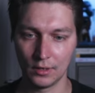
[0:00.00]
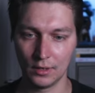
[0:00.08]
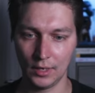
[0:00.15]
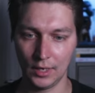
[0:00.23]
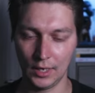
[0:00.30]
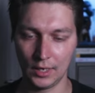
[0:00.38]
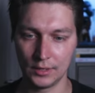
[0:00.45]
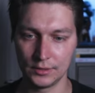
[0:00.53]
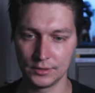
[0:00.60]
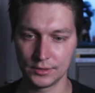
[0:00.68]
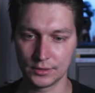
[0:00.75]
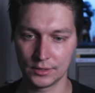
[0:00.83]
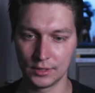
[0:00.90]

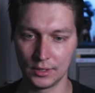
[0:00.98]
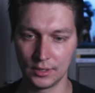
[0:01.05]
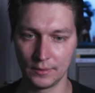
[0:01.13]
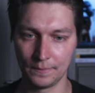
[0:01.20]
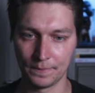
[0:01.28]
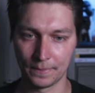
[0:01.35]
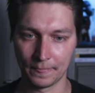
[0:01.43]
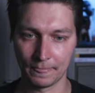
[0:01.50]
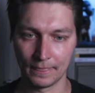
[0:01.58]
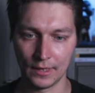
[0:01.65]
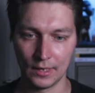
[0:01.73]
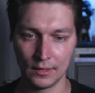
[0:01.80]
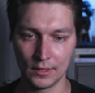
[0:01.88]
and the
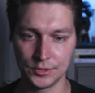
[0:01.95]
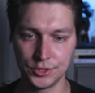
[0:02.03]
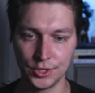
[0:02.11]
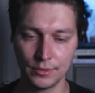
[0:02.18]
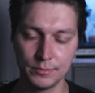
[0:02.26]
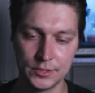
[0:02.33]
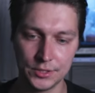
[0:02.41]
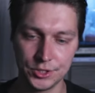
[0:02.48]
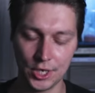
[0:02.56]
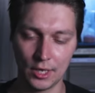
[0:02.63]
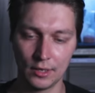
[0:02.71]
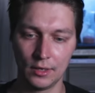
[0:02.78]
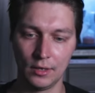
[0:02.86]
gRPC
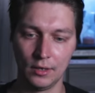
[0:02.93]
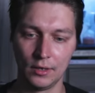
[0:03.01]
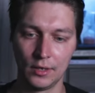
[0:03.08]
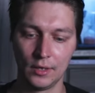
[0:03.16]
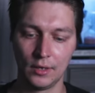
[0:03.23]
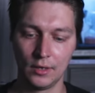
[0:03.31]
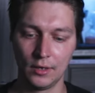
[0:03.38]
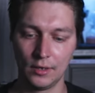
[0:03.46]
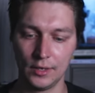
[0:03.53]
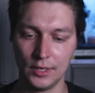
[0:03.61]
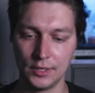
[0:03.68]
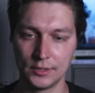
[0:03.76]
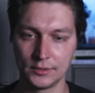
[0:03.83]
channel
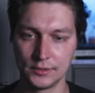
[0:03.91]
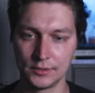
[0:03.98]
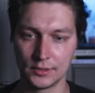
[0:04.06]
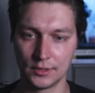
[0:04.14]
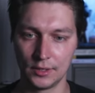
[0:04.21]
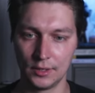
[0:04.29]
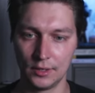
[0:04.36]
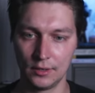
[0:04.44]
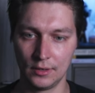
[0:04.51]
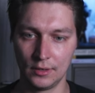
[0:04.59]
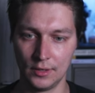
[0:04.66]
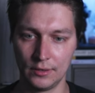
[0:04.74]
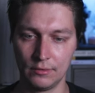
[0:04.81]
is,
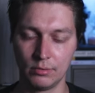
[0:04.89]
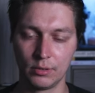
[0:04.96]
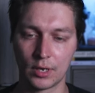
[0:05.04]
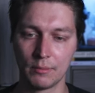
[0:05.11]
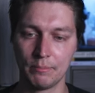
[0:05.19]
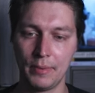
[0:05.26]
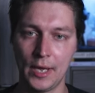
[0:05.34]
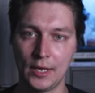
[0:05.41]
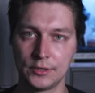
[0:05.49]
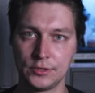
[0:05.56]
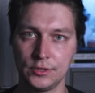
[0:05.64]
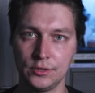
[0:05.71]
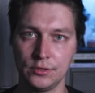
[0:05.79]
if we compare
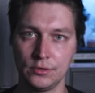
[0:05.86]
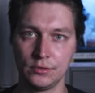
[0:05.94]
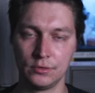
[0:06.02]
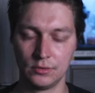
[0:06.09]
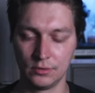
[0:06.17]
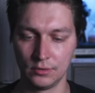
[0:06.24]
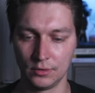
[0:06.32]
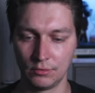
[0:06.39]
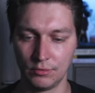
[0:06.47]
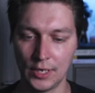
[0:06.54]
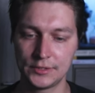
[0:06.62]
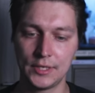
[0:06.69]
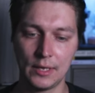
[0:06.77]
to
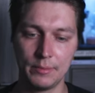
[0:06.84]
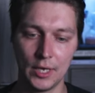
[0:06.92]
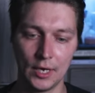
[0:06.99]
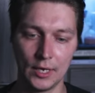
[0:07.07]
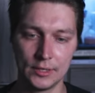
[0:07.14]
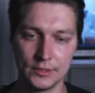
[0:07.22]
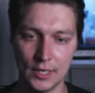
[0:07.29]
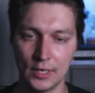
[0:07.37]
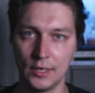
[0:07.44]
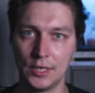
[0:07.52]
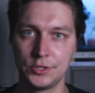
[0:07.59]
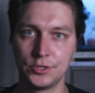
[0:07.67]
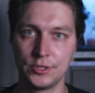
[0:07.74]
REST APIs and
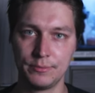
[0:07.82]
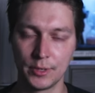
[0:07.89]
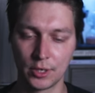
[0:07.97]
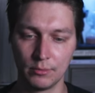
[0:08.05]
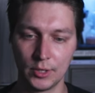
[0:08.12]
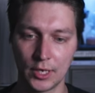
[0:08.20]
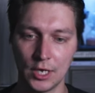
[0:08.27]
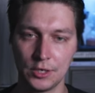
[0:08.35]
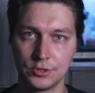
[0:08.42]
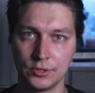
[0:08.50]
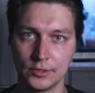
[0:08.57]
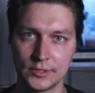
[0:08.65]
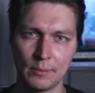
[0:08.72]
HTTP
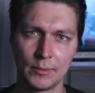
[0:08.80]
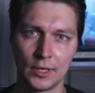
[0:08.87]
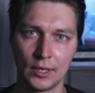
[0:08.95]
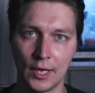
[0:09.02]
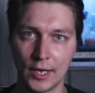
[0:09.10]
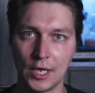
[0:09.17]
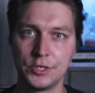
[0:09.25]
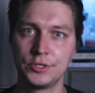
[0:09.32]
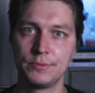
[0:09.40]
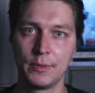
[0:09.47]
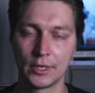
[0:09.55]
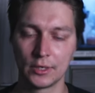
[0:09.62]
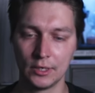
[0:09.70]
communication, is something like
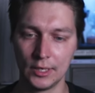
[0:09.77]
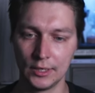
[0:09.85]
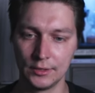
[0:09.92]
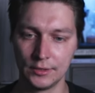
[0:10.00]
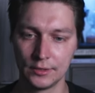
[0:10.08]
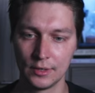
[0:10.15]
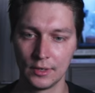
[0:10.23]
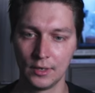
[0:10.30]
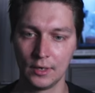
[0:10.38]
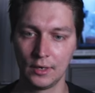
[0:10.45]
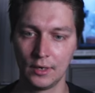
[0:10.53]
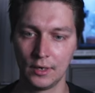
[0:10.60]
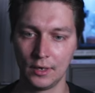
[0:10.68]
HTTP client
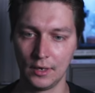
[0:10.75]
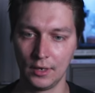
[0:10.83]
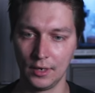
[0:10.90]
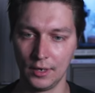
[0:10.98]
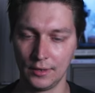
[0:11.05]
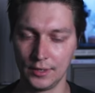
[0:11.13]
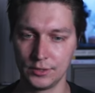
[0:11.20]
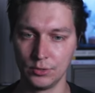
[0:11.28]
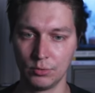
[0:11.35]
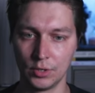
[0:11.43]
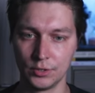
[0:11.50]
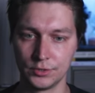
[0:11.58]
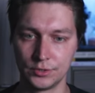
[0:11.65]
that you
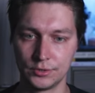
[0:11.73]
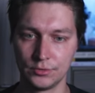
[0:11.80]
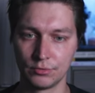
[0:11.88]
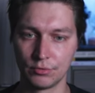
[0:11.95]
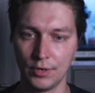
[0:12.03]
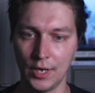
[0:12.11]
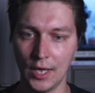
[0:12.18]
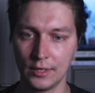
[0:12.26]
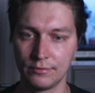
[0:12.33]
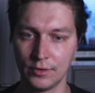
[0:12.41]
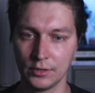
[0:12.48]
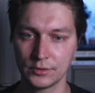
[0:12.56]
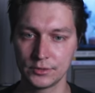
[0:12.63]
want to create
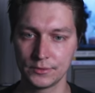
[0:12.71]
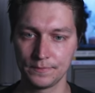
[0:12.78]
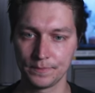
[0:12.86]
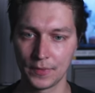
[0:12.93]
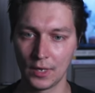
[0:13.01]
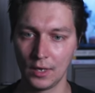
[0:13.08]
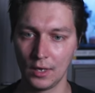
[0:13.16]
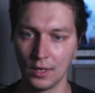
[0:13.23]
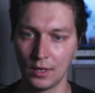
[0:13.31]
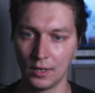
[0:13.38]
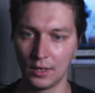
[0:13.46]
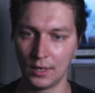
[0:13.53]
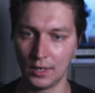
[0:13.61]
first.
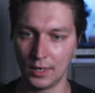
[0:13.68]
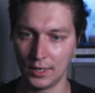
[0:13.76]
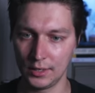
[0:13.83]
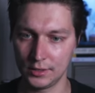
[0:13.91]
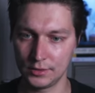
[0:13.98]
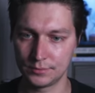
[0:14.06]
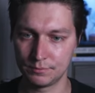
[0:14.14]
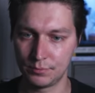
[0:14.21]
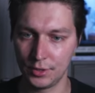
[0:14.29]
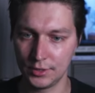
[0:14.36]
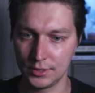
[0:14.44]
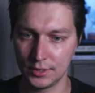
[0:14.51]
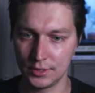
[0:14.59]
It is
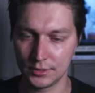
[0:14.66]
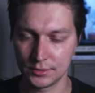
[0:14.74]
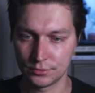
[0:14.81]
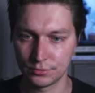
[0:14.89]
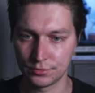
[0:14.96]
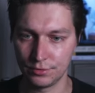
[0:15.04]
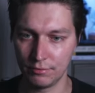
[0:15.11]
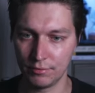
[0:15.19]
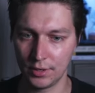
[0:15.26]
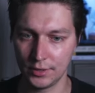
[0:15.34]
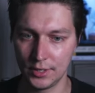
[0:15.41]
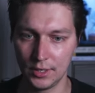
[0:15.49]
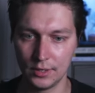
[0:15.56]
pretty trivial
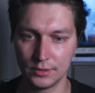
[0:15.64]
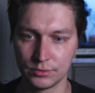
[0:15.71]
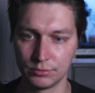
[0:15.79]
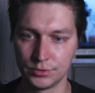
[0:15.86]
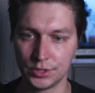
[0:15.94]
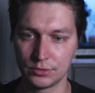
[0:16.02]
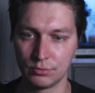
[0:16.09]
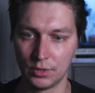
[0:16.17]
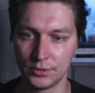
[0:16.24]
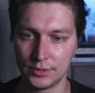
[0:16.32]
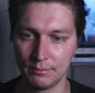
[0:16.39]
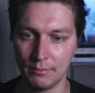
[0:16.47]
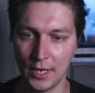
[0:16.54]
here, just
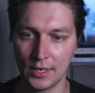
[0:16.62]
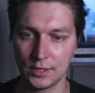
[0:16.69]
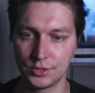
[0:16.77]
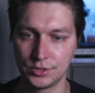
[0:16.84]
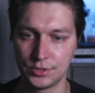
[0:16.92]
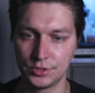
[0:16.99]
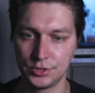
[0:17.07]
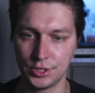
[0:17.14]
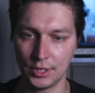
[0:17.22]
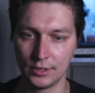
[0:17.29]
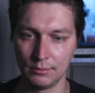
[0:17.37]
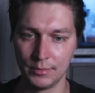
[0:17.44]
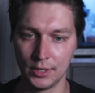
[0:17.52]
want a managed
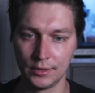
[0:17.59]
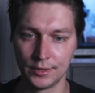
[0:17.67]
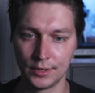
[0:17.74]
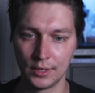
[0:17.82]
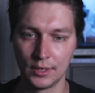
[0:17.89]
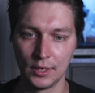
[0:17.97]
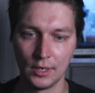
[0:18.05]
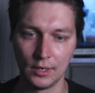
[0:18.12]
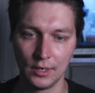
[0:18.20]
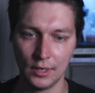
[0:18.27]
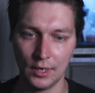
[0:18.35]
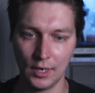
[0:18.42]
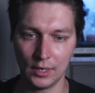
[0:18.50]
channel builder,
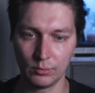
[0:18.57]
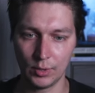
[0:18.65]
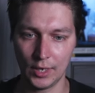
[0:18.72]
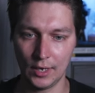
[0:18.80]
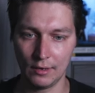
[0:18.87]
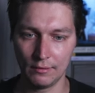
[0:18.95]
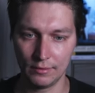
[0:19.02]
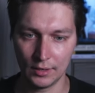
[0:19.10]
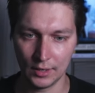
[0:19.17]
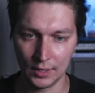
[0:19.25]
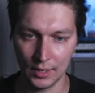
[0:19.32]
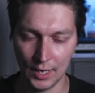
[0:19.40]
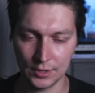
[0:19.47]
and we have
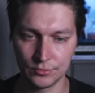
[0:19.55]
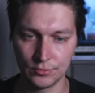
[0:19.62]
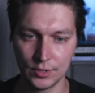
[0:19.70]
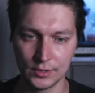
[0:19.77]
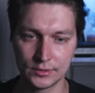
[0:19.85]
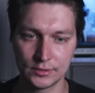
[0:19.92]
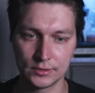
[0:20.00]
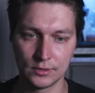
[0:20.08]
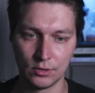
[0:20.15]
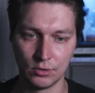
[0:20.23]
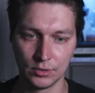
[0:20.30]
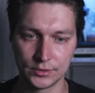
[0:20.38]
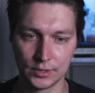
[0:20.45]
address,
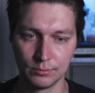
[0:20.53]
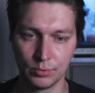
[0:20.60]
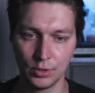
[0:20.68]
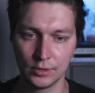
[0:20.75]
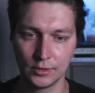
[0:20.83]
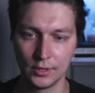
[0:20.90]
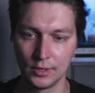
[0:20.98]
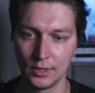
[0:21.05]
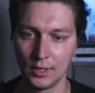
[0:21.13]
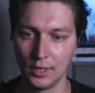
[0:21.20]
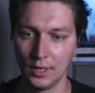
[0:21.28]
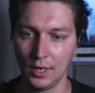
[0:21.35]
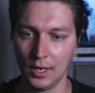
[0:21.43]
host, and port,
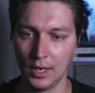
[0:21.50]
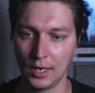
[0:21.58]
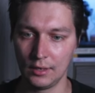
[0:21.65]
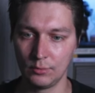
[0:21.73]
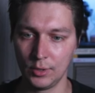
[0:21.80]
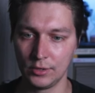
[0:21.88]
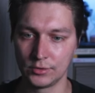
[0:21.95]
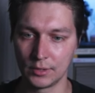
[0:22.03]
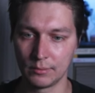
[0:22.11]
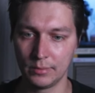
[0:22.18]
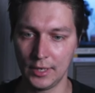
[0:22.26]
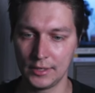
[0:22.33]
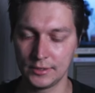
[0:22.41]
and we're using
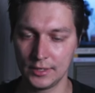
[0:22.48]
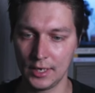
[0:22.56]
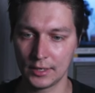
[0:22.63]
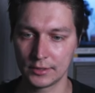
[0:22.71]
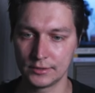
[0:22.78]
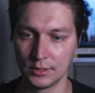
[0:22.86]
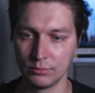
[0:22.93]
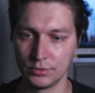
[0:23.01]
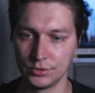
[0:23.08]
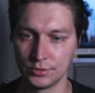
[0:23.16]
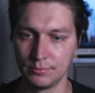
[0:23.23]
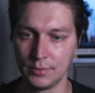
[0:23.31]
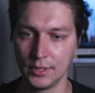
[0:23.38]
plain text, and we're
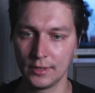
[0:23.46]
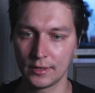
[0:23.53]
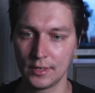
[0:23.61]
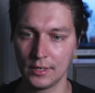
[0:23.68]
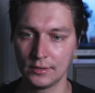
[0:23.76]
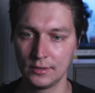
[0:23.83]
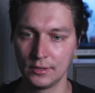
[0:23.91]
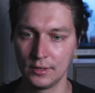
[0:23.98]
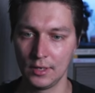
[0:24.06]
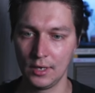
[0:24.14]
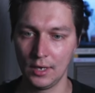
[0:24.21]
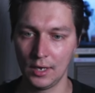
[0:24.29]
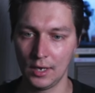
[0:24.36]
just building that,
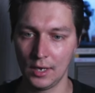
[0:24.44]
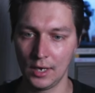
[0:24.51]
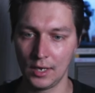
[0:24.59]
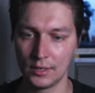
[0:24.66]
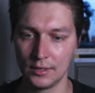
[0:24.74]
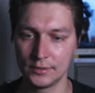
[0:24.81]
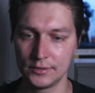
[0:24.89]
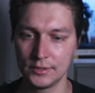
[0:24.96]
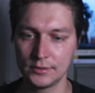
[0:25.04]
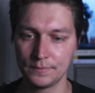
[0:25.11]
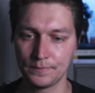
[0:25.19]
and that's it.